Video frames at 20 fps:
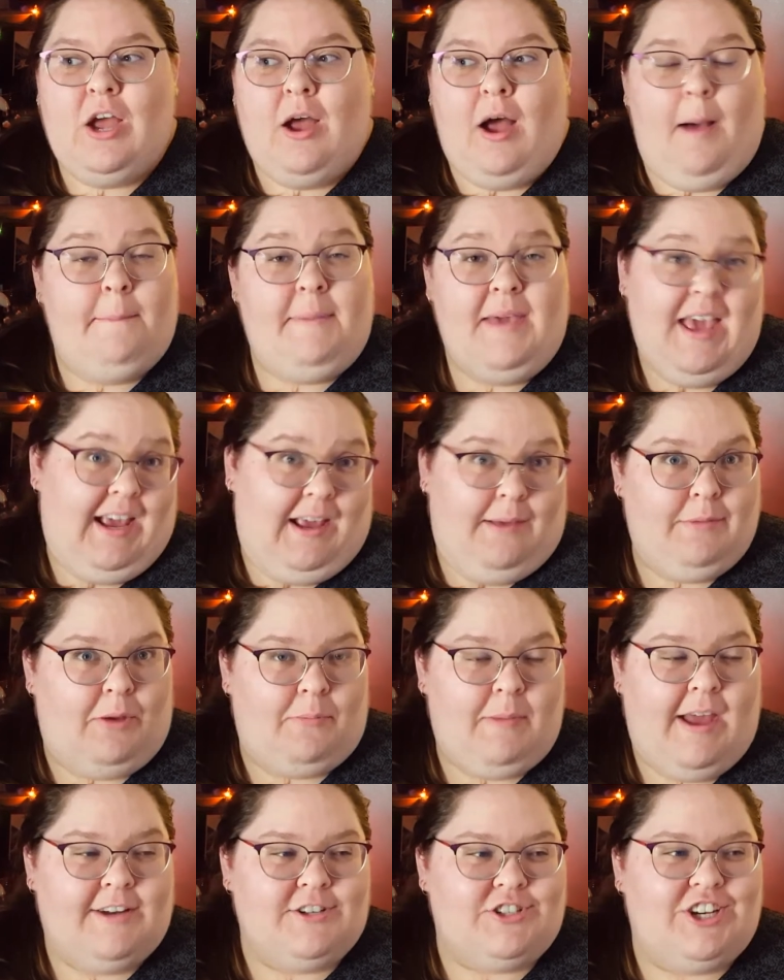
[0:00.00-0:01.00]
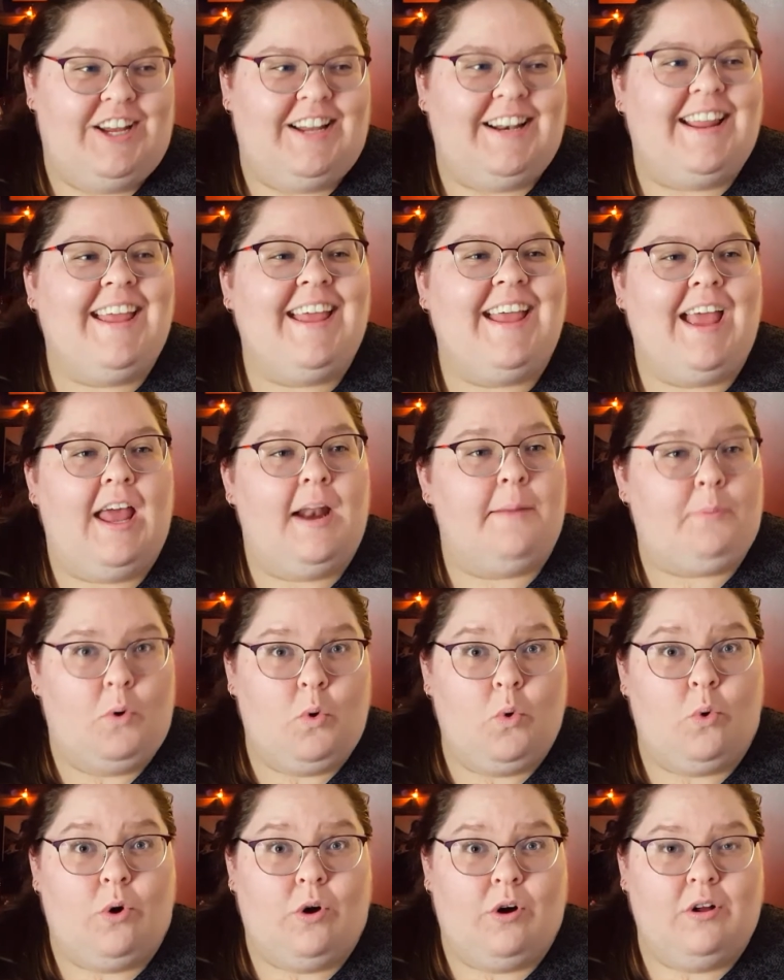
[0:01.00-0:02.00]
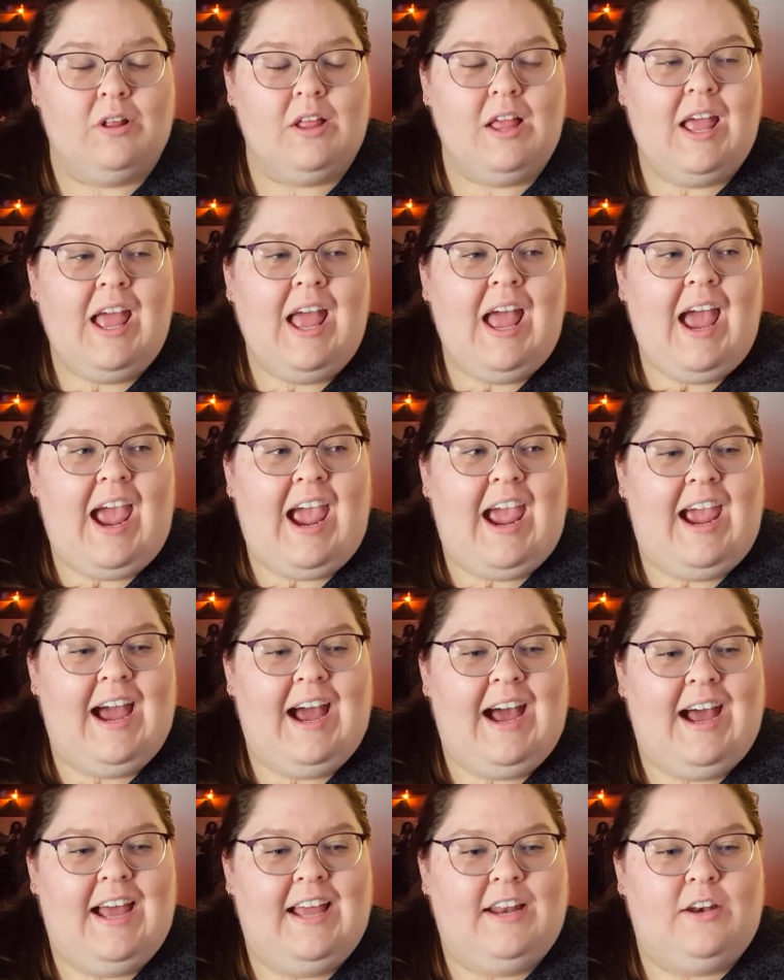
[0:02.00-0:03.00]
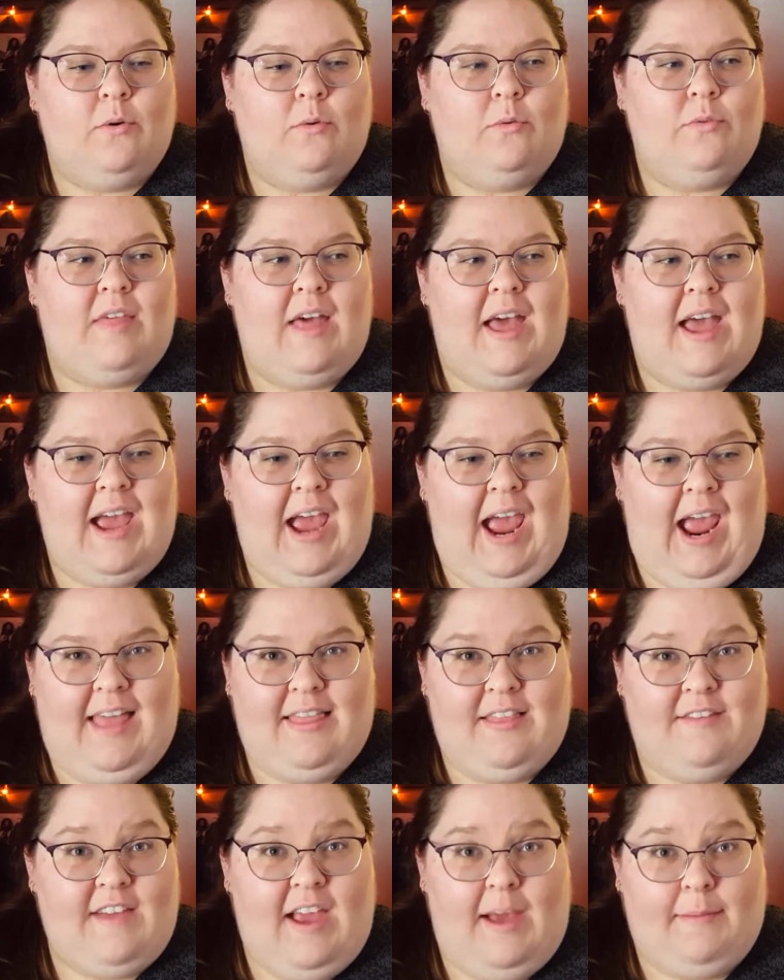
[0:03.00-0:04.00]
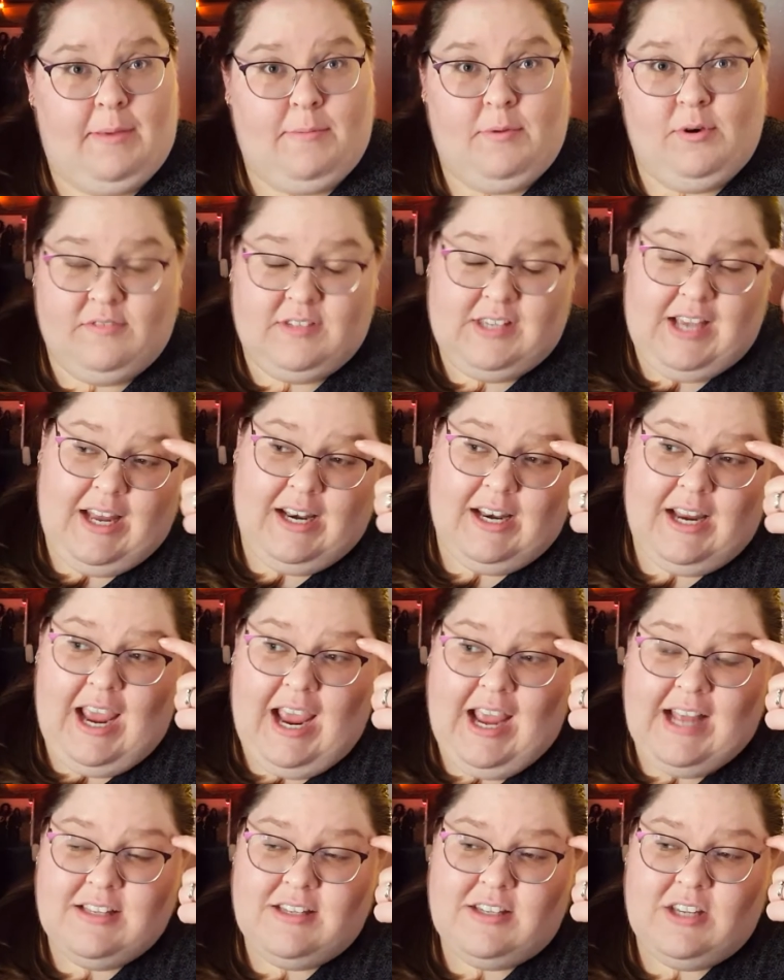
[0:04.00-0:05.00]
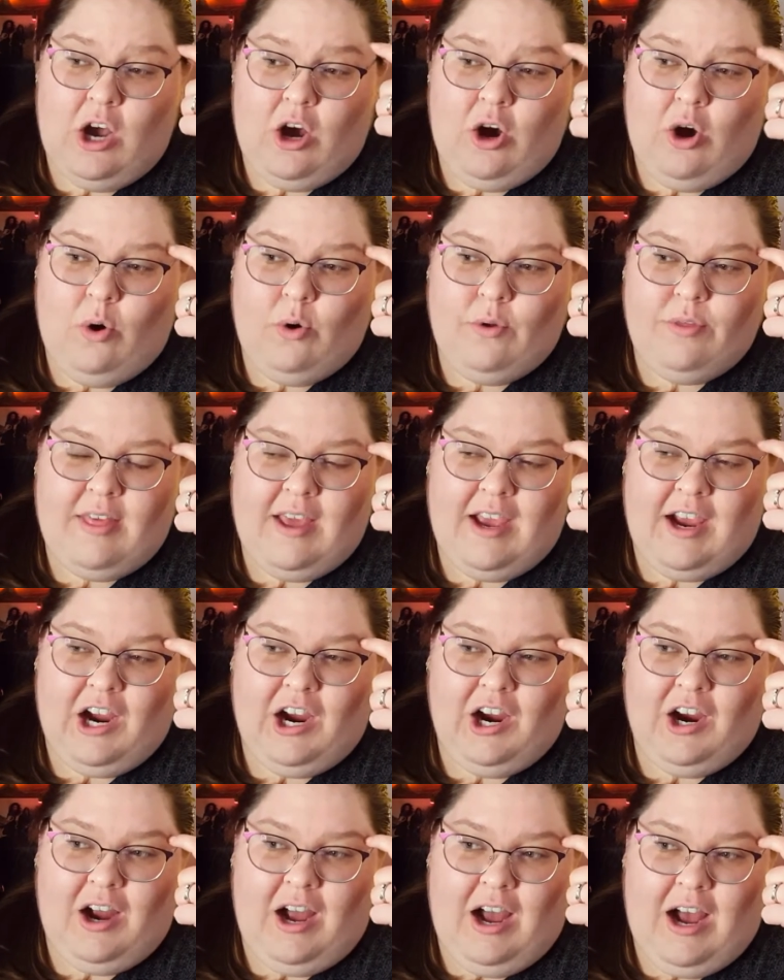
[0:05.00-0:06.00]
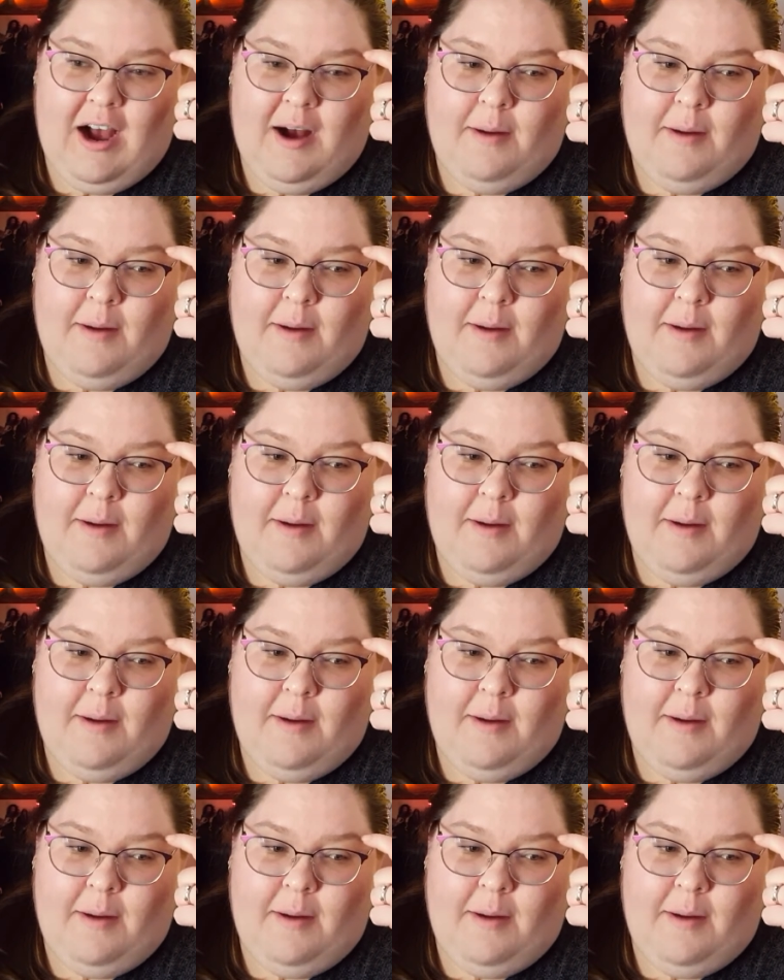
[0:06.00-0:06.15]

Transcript: a big McMansion and a pool, and the family moves in. And so they're,